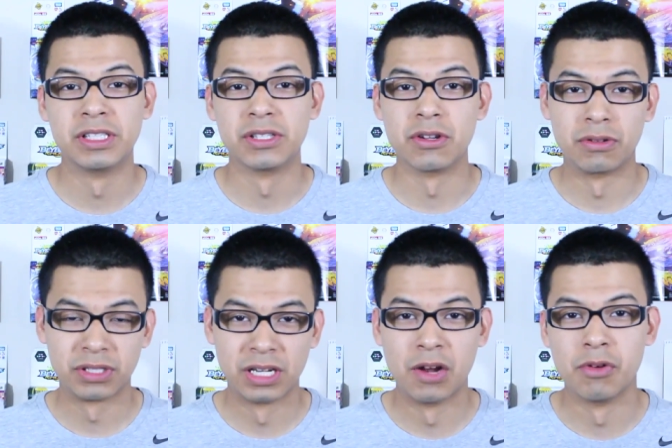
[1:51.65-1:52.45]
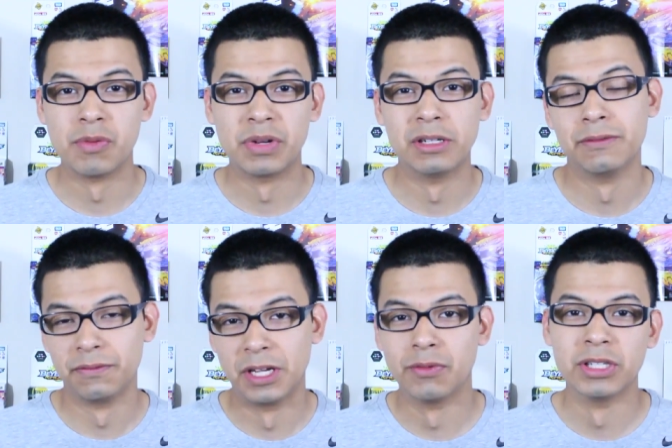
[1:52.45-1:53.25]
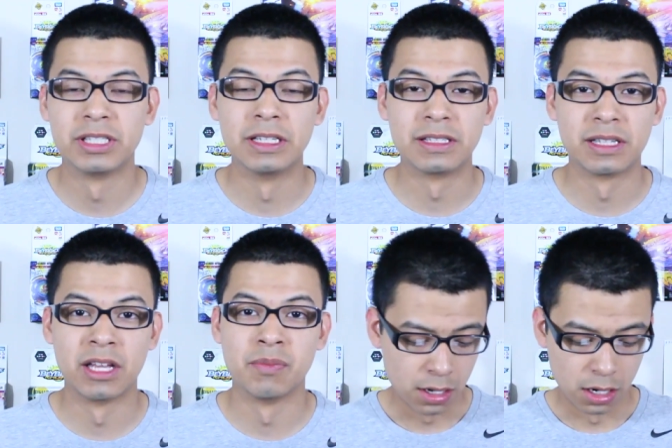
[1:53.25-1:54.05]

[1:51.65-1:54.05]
so it's not one of my favorites in the set.